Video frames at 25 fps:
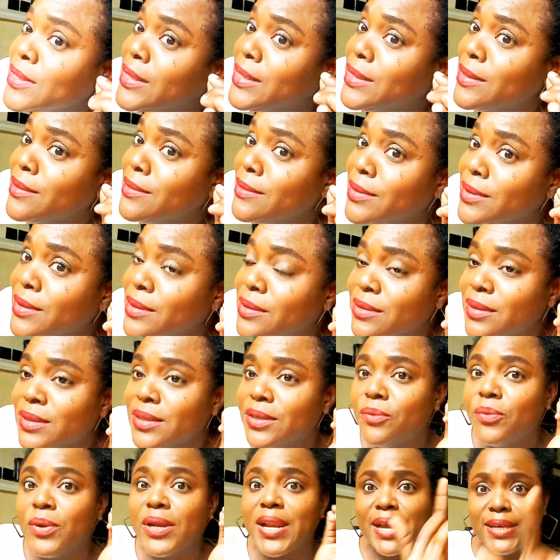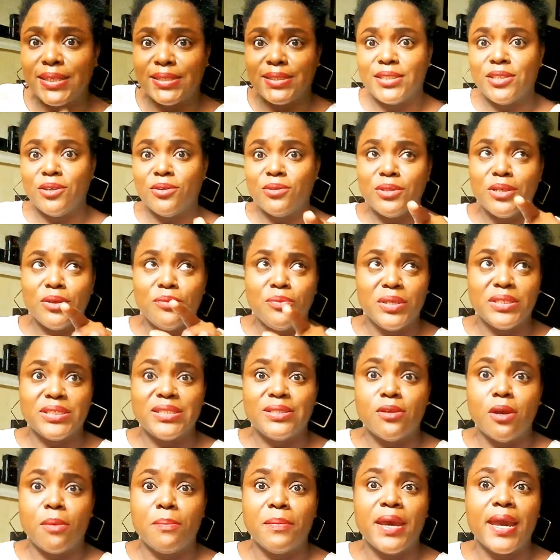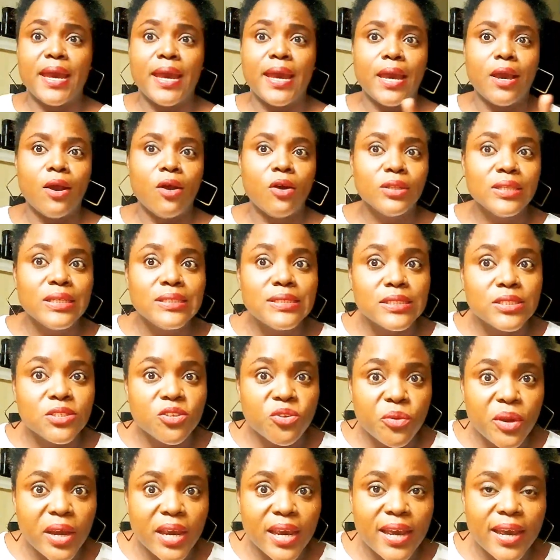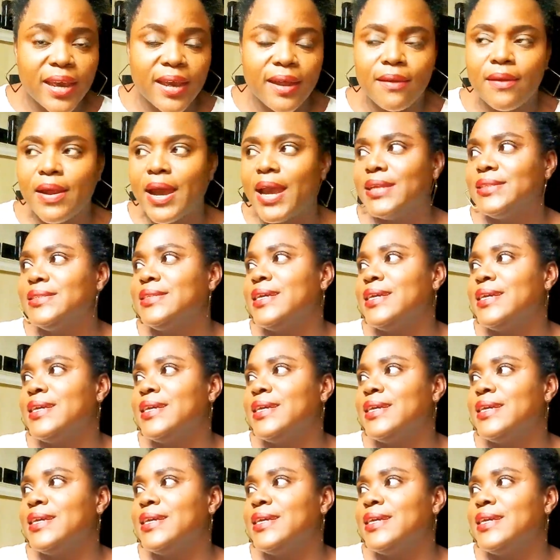the whether I steal the wisdom hair or this is gray hair, right,